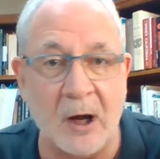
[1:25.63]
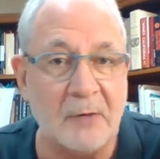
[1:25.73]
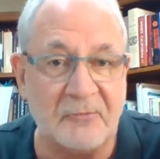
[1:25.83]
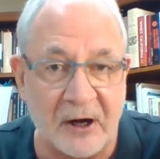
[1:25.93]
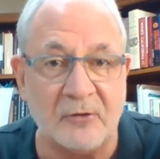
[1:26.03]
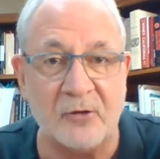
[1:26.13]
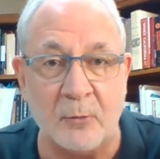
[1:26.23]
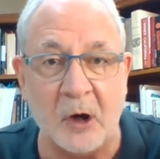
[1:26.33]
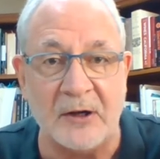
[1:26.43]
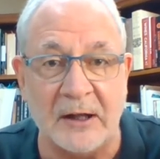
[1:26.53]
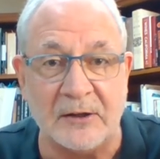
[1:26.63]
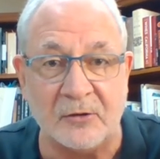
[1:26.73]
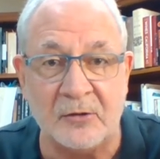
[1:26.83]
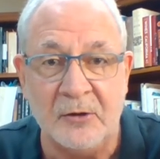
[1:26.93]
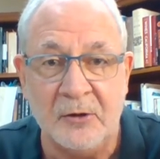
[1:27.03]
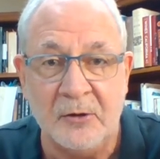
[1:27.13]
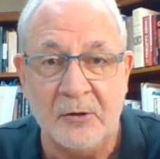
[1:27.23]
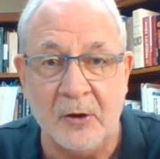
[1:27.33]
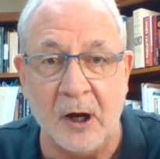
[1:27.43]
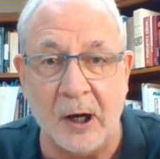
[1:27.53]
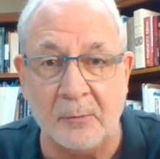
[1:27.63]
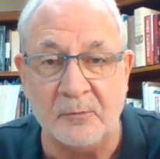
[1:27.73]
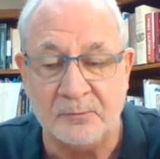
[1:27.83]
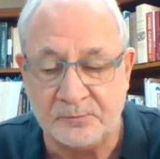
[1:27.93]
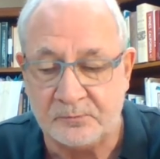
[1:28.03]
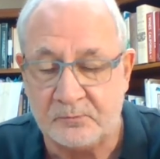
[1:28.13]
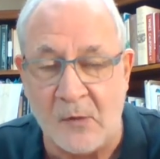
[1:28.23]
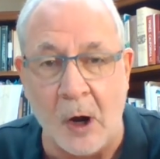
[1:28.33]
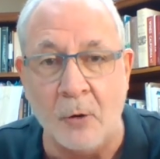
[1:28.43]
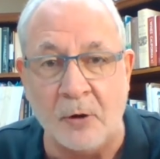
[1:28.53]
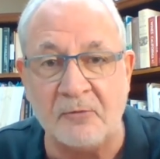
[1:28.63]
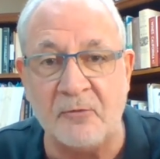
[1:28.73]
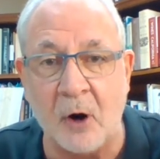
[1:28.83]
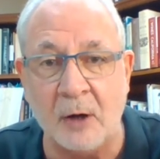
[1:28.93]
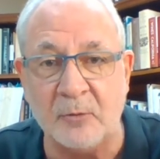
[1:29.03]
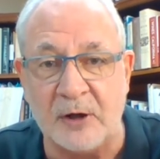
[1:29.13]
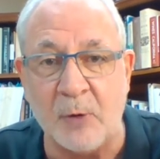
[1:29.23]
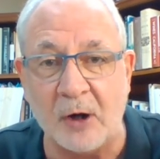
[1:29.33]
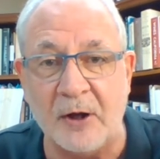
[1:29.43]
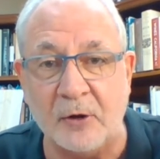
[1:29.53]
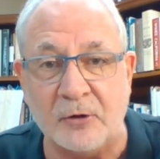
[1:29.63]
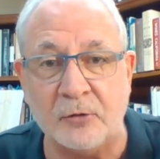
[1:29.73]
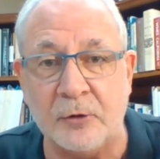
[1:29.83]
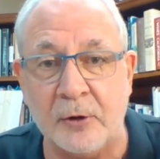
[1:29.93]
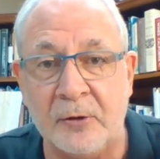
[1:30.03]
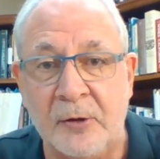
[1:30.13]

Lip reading: friends, the Martinellis, um, own and farm. Lee Martinelli Jr.